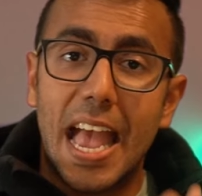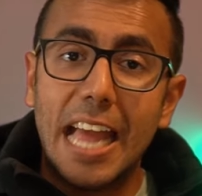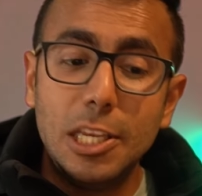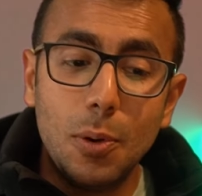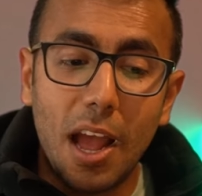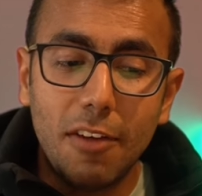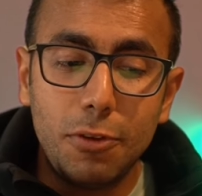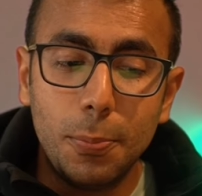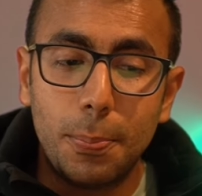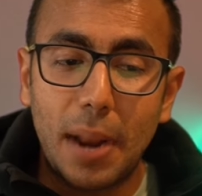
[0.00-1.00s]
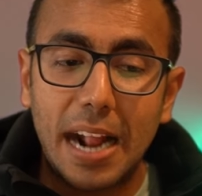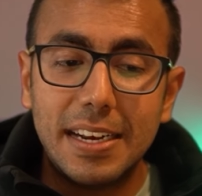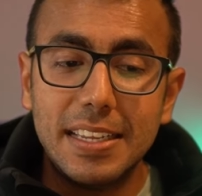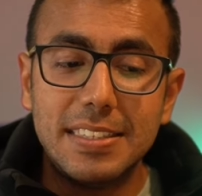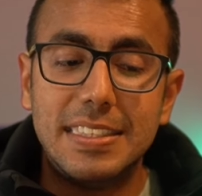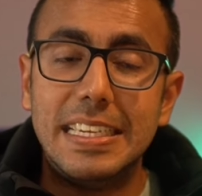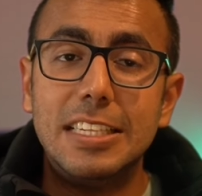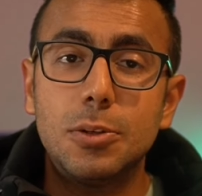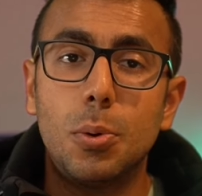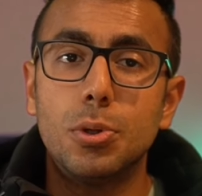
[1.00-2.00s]
and you have to practice
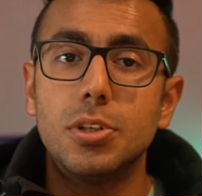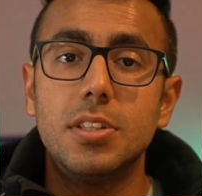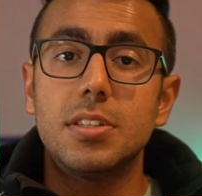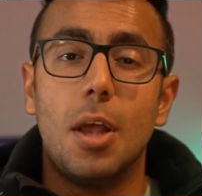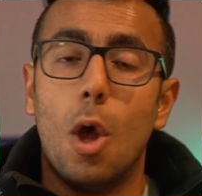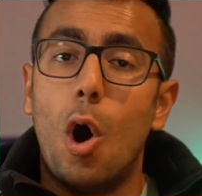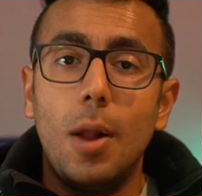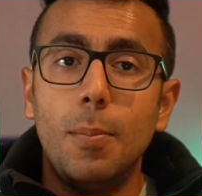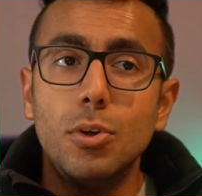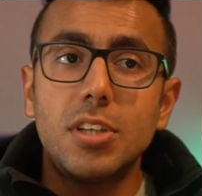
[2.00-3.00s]
these questions almost